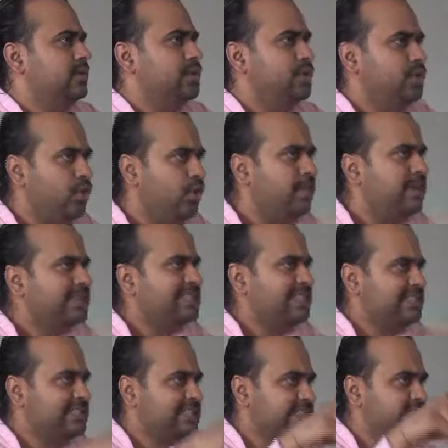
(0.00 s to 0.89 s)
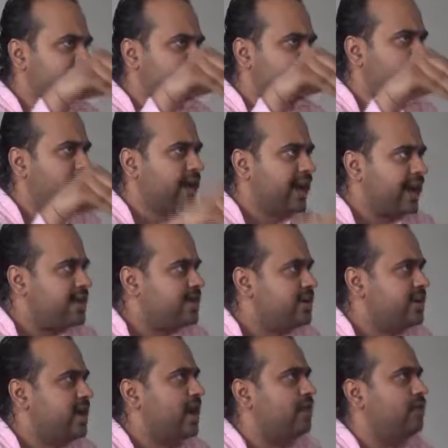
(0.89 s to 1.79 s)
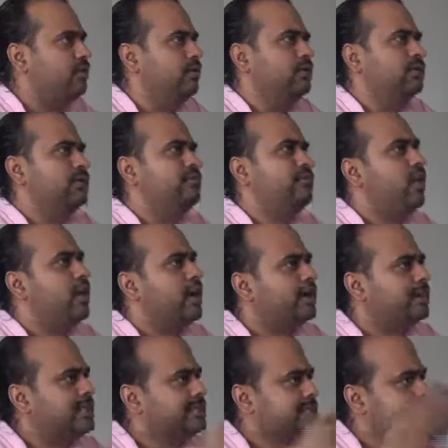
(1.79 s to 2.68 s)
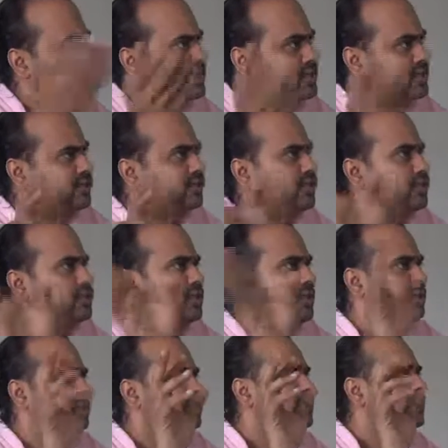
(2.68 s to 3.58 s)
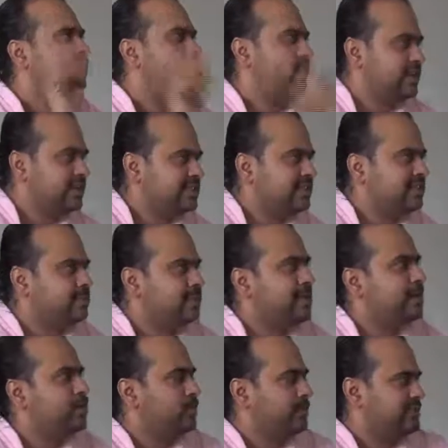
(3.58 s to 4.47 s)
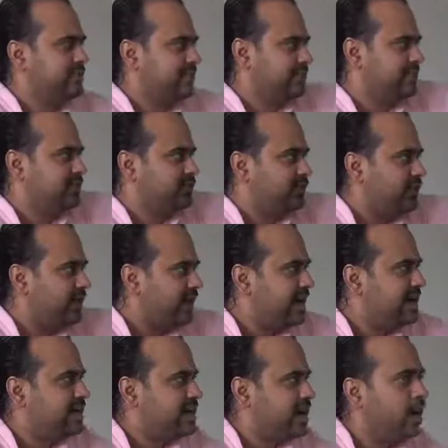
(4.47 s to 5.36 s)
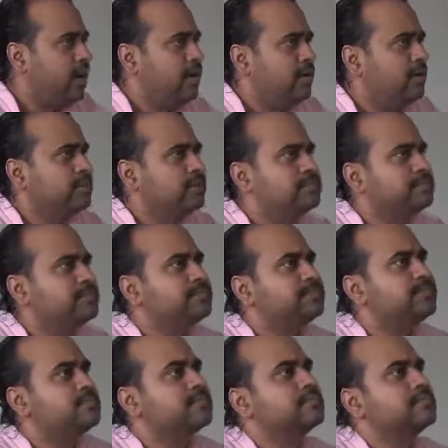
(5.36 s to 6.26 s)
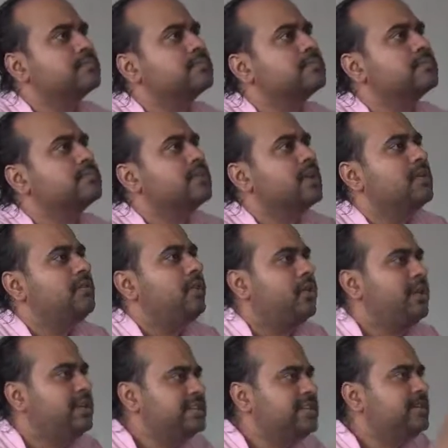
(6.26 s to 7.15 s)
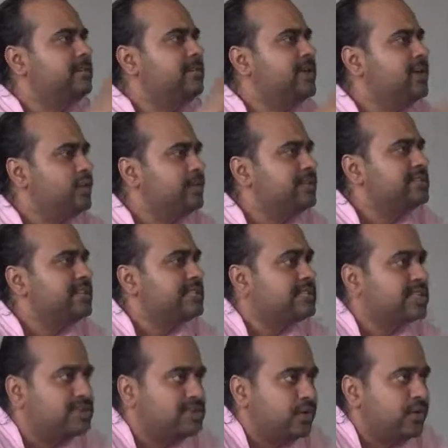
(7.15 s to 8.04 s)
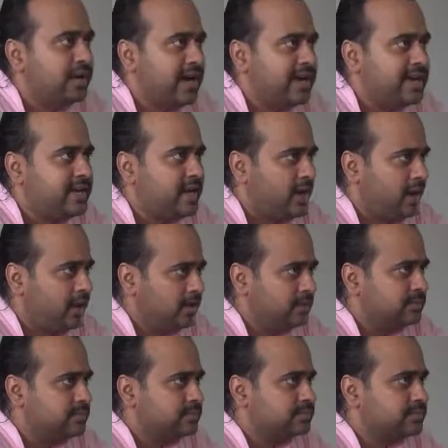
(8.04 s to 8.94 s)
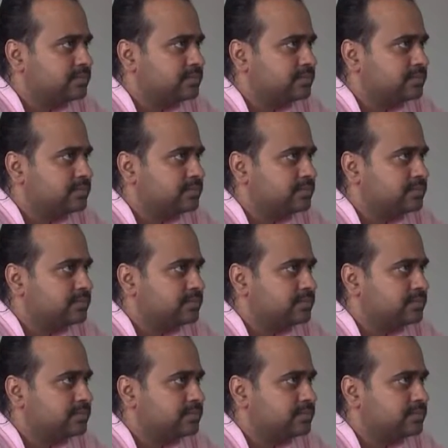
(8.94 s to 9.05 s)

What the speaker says: You be successful right now. Forget the success of future. What does it mean to be successful right now? What does it mean to be successful right now?